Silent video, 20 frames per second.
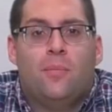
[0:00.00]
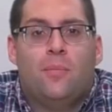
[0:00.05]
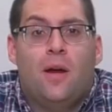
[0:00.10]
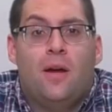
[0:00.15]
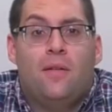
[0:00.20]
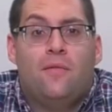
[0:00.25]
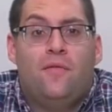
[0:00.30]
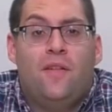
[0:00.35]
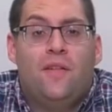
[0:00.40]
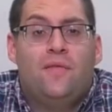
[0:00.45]

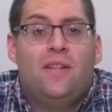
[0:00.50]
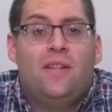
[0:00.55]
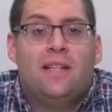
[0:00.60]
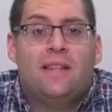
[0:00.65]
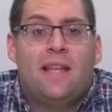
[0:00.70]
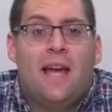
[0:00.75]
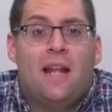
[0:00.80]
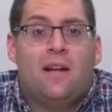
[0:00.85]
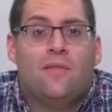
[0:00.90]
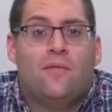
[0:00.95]

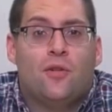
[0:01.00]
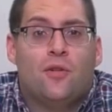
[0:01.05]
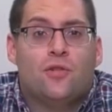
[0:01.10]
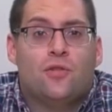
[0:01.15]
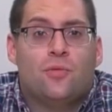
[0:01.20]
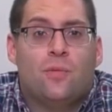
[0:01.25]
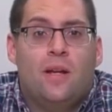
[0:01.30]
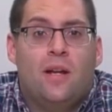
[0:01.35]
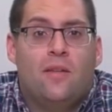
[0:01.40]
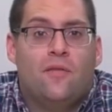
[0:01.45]
50th
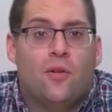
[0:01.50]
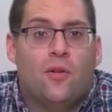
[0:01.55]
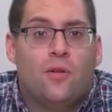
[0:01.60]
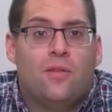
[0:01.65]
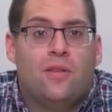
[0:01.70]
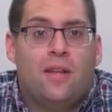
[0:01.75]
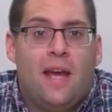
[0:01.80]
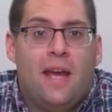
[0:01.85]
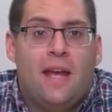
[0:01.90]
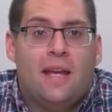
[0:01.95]
anniversary of
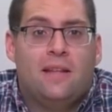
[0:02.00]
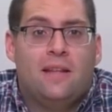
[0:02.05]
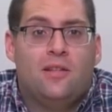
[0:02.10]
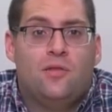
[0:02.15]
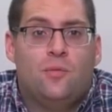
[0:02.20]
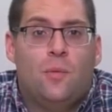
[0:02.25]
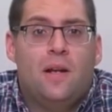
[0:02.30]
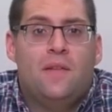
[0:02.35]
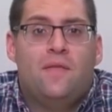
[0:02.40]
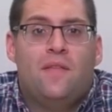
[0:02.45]
Earth Day and the
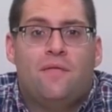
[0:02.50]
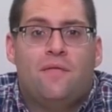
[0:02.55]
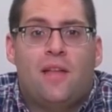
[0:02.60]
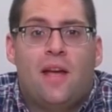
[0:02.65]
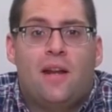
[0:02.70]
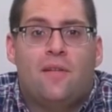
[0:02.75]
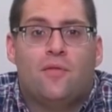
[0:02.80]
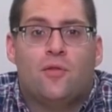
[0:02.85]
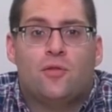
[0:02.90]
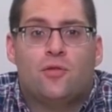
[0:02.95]
25th
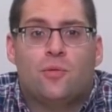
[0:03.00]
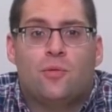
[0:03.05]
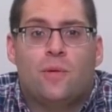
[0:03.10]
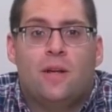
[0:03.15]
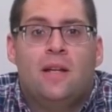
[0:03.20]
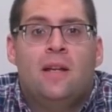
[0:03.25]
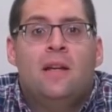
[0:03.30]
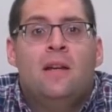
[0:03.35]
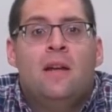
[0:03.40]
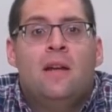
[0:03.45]

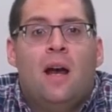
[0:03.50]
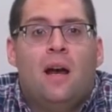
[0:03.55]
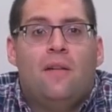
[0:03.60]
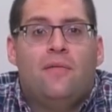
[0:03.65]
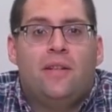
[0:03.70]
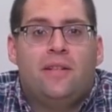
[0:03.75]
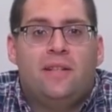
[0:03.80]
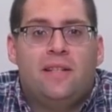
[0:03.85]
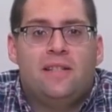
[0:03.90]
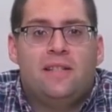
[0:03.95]
anniversary of
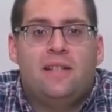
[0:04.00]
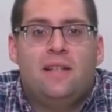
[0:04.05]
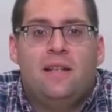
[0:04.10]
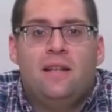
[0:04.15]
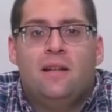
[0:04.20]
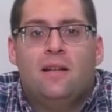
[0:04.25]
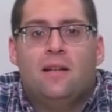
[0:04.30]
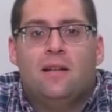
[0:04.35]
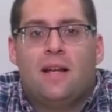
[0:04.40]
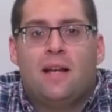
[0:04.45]
the
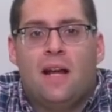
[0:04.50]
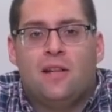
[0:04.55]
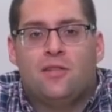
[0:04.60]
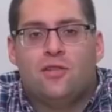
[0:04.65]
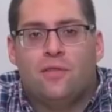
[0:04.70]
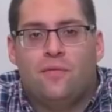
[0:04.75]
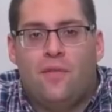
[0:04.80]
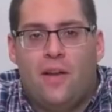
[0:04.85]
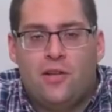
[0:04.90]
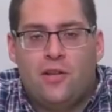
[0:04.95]
Disney
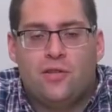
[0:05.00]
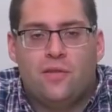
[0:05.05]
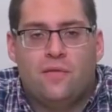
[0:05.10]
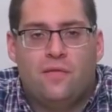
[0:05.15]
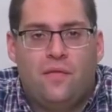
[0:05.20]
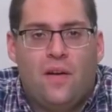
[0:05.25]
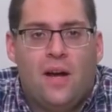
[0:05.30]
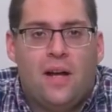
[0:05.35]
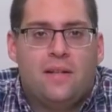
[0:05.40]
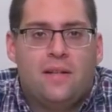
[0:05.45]
Conservation
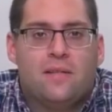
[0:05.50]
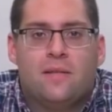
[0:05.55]
Fund.